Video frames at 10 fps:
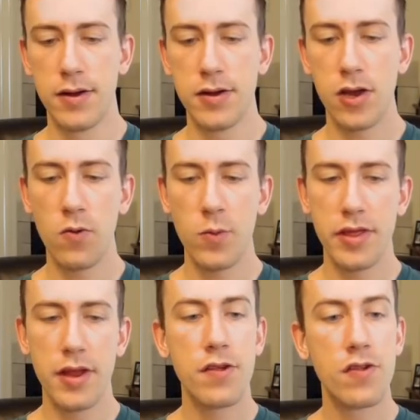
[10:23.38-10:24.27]
Going with
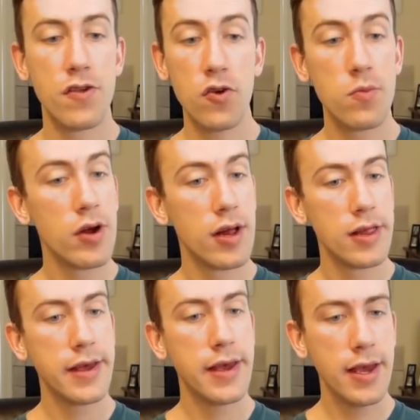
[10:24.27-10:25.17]
an Azumarill
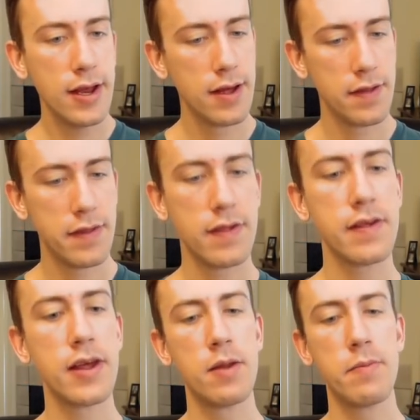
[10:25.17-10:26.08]
lead. This is
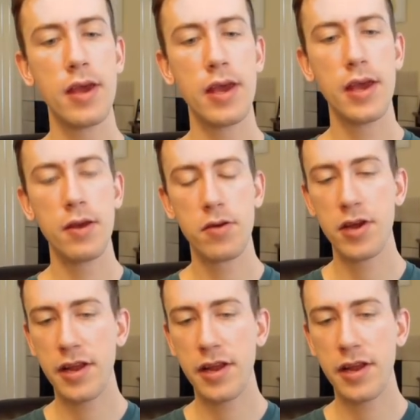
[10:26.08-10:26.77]
going to be good